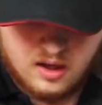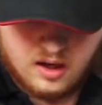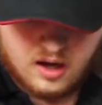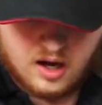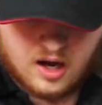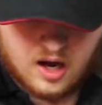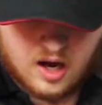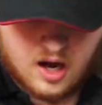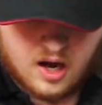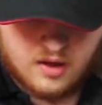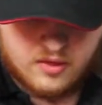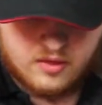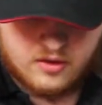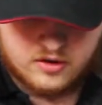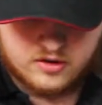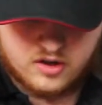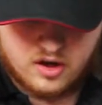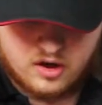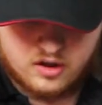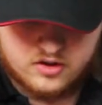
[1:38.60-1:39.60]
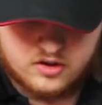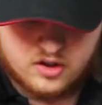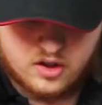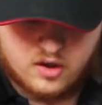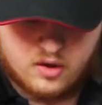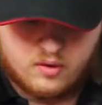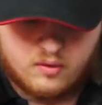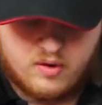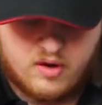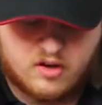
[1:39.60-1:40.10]
Uh, there's
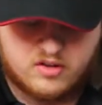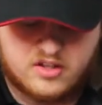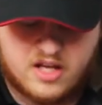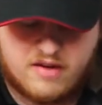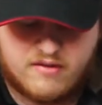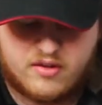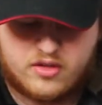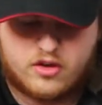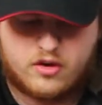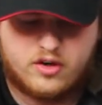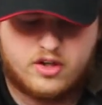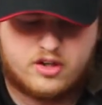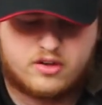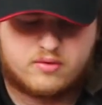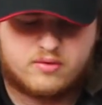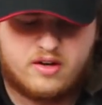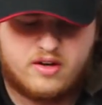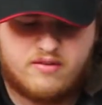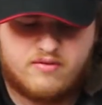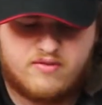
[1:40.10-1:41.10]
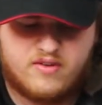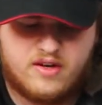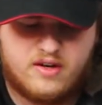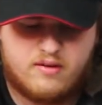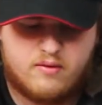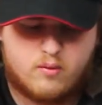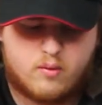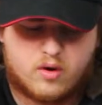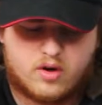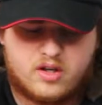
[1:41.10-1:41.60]
also, we also have a thirty-three
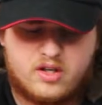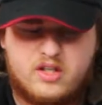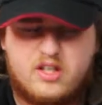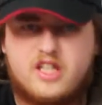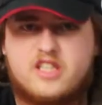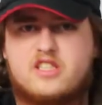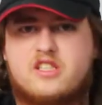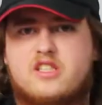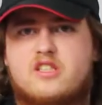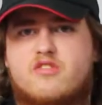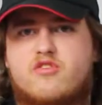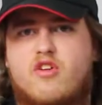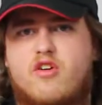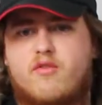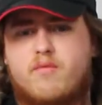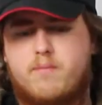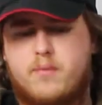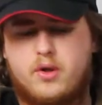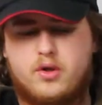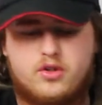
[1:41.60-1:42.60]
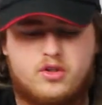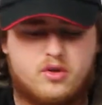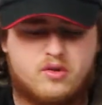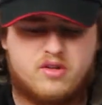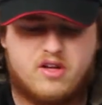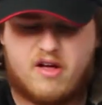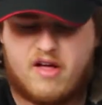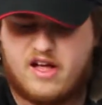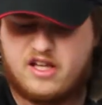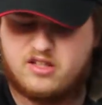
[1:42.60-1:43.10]
feet working distance for
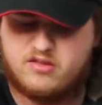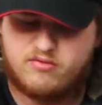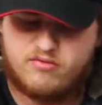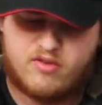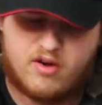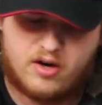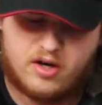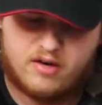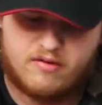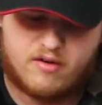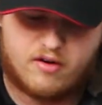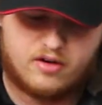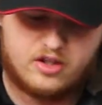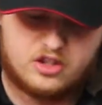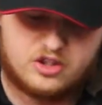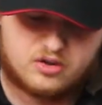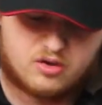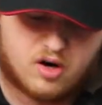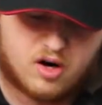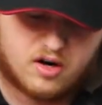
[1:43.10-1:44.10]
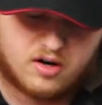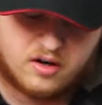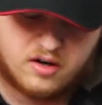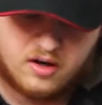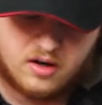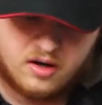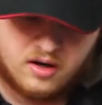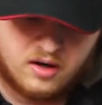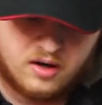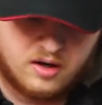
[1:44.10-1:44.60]
Bluetooth. Now that's very, very strong.
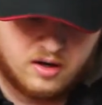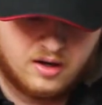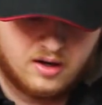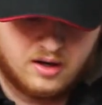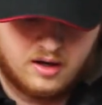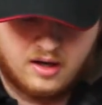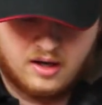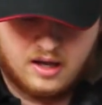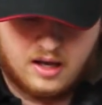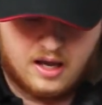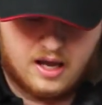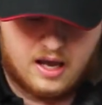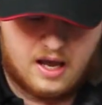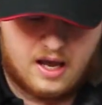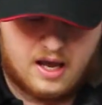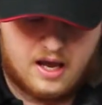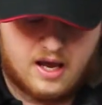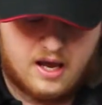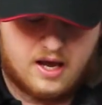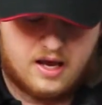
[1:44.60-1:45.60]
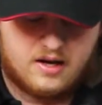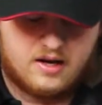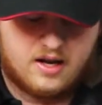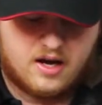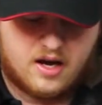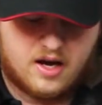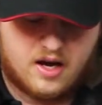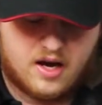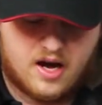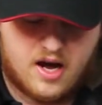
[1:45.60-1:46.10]
And
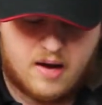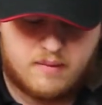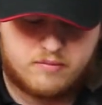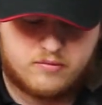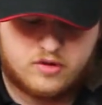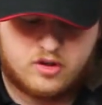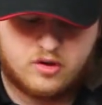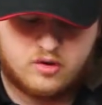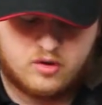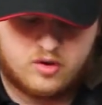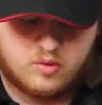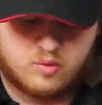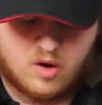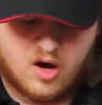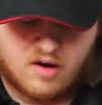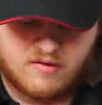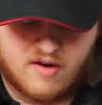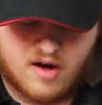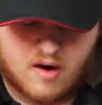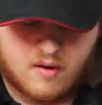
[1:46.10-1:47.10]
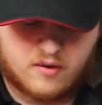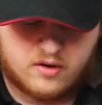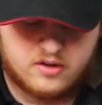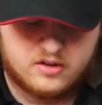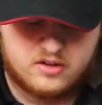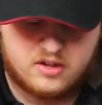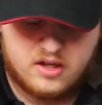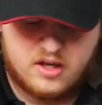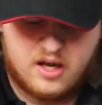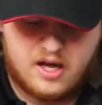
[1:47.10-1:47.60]
uh, up to twelve
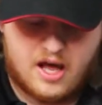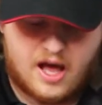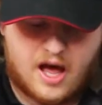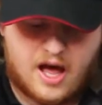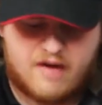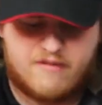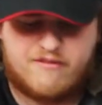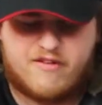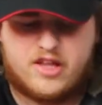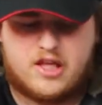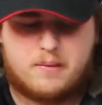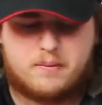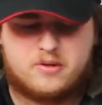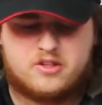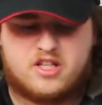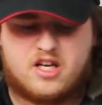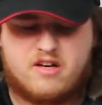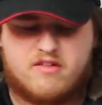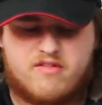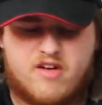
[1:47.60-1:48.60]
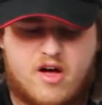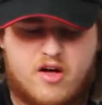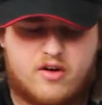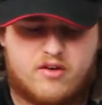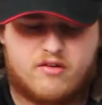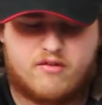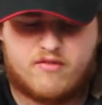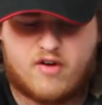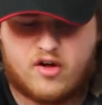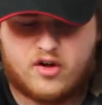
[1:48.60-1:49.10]
hours at fifty percent
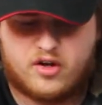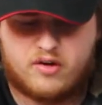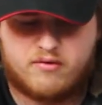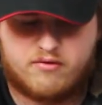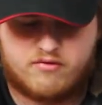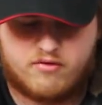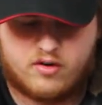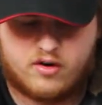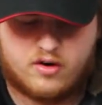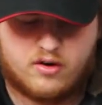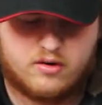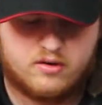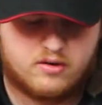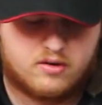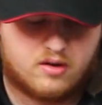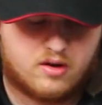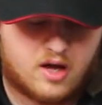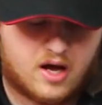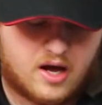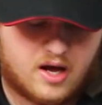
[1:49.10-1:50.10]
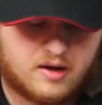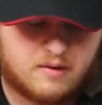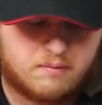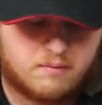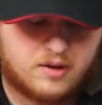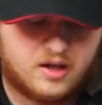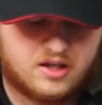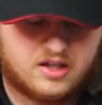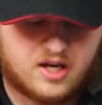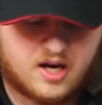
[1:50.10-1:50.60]
vol volume for uh,
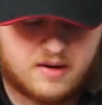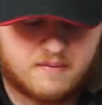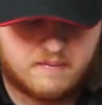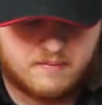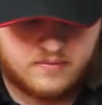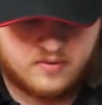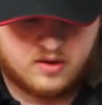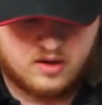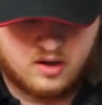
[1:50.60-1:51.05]
playtime.